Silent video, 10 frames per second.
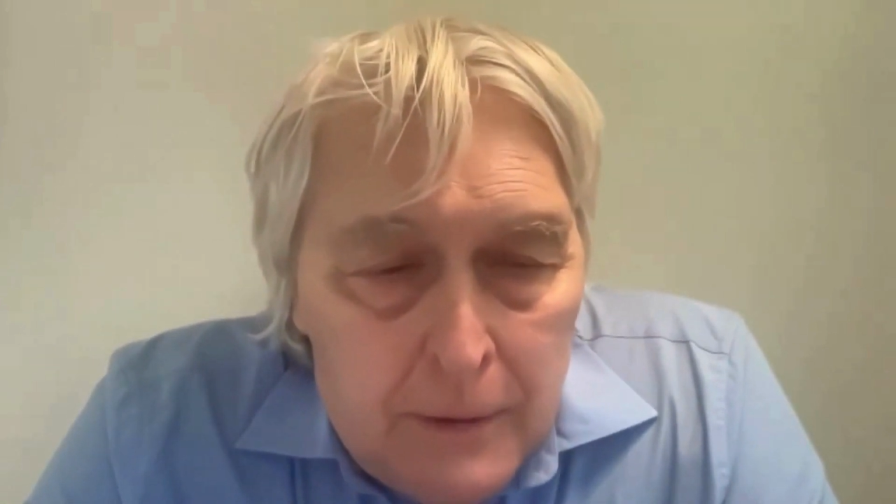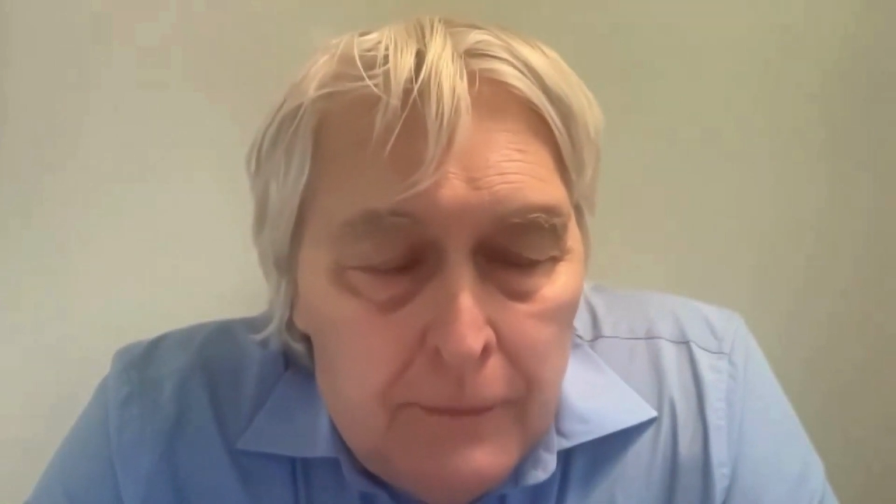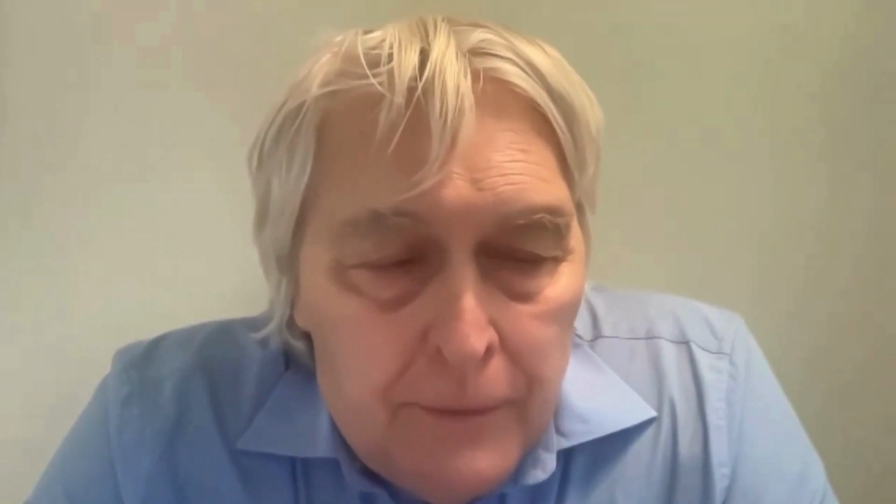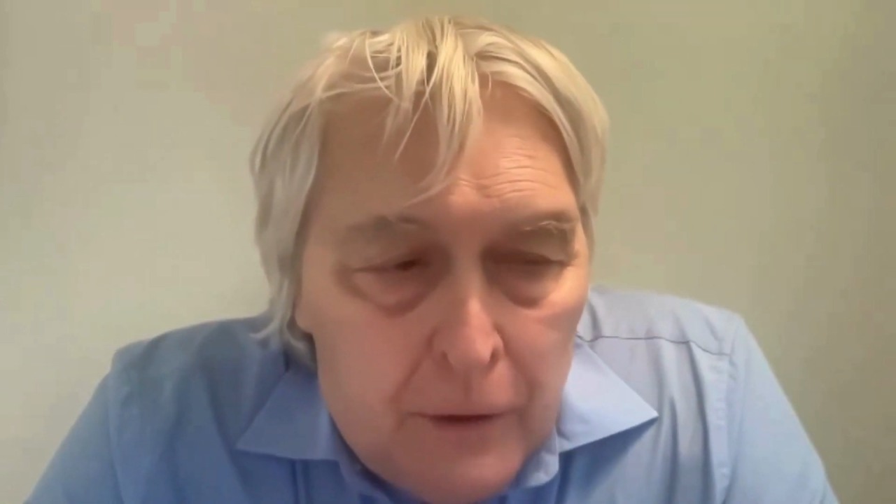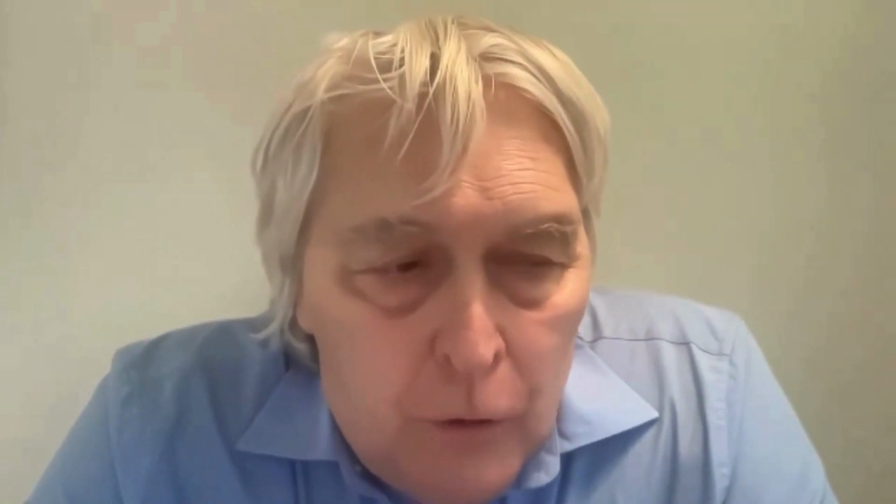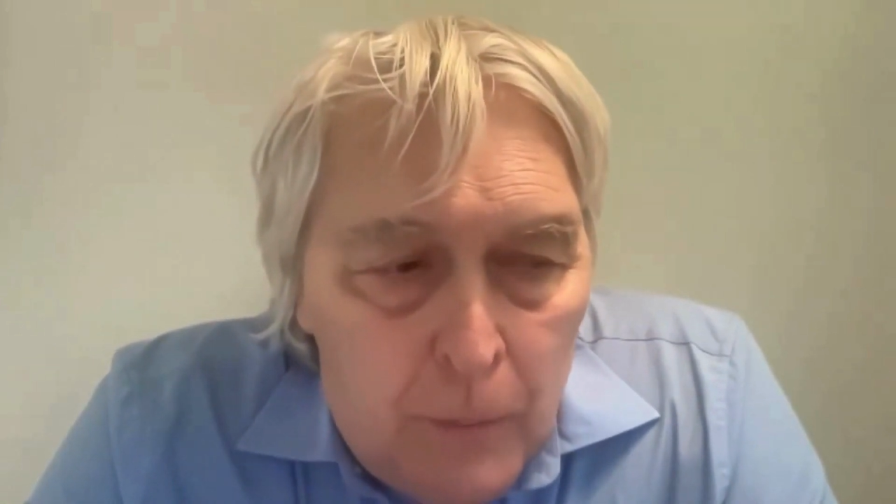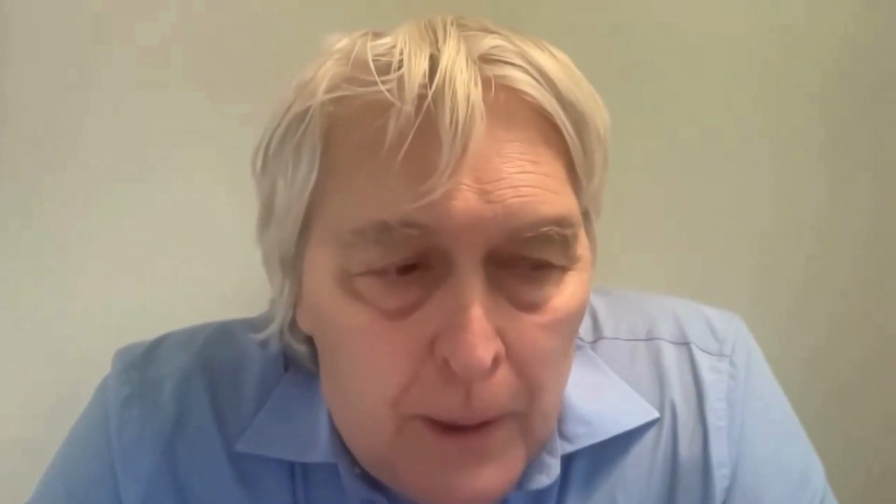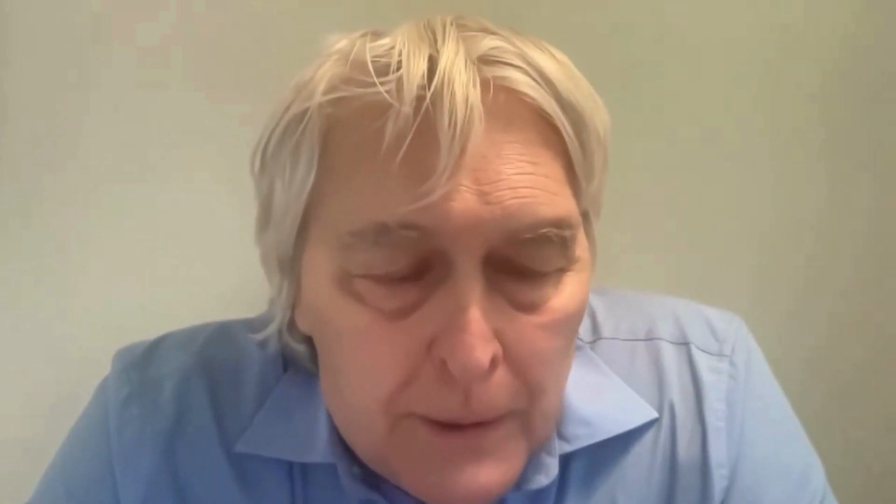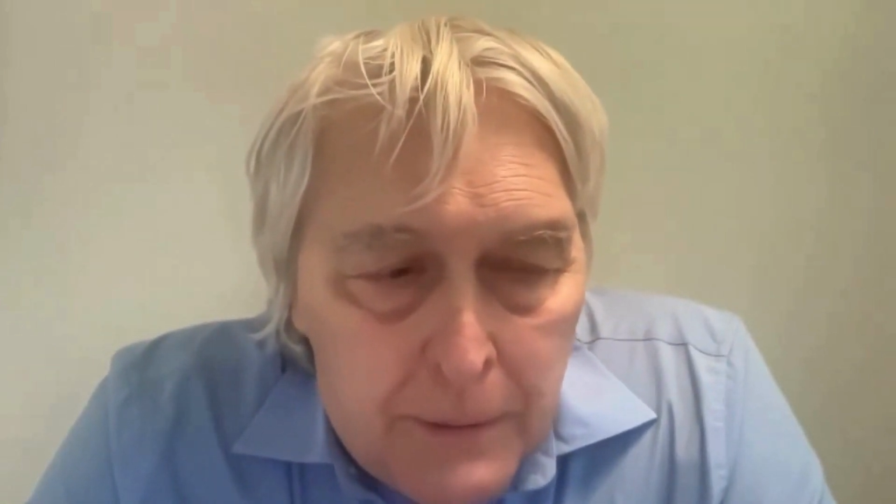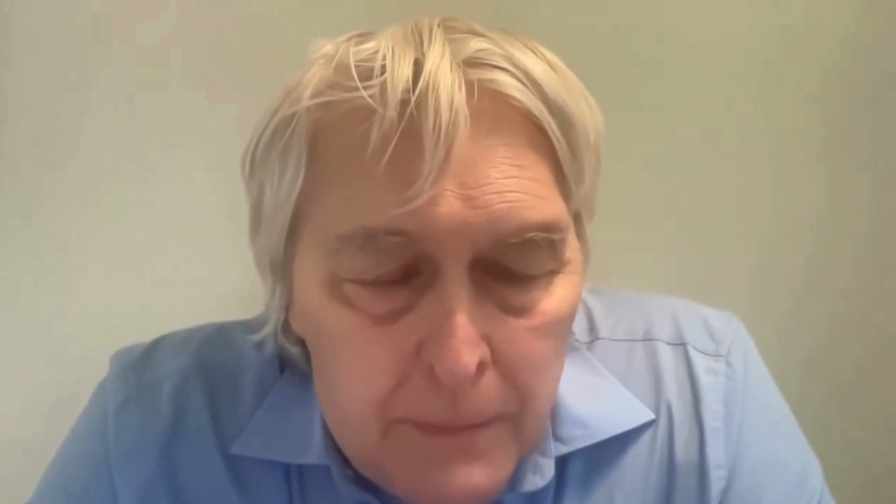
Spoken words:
if I go back to